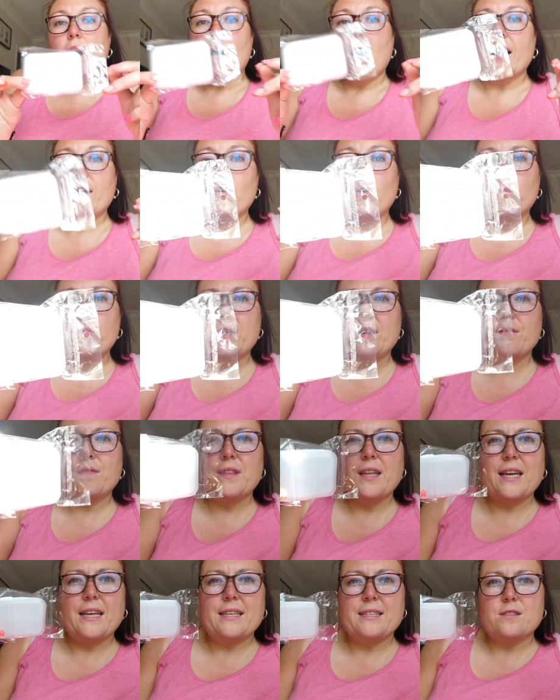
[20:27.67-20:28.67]
I got one
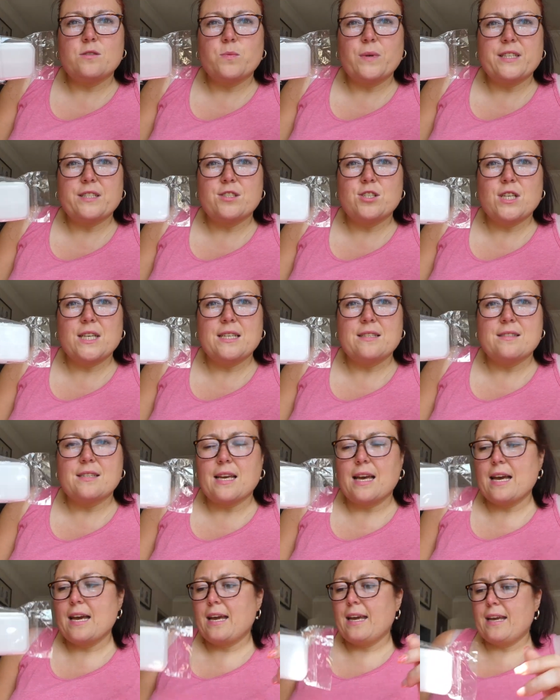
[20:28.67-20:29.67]
of these, which
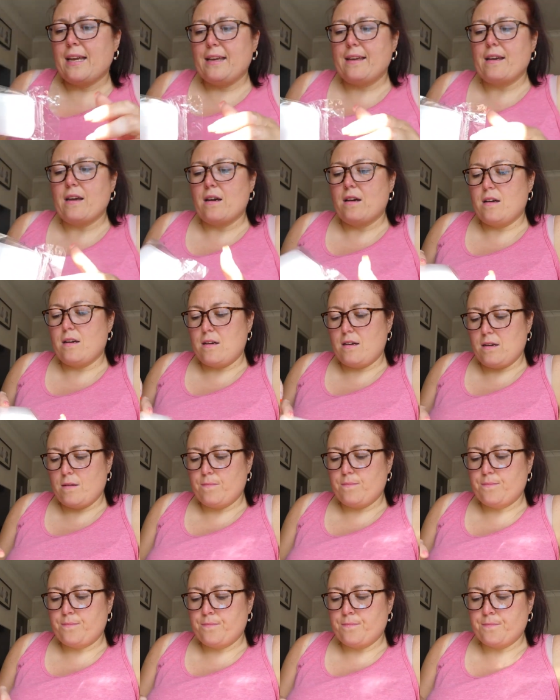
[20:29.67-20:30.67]
is a
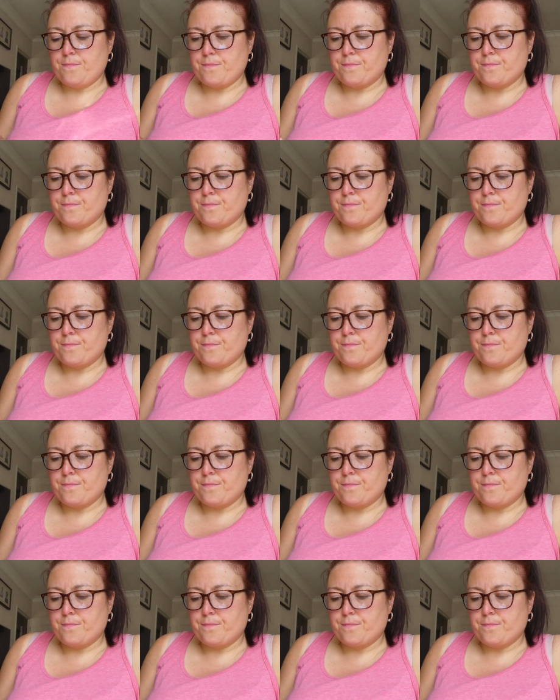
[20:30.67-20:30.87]
um,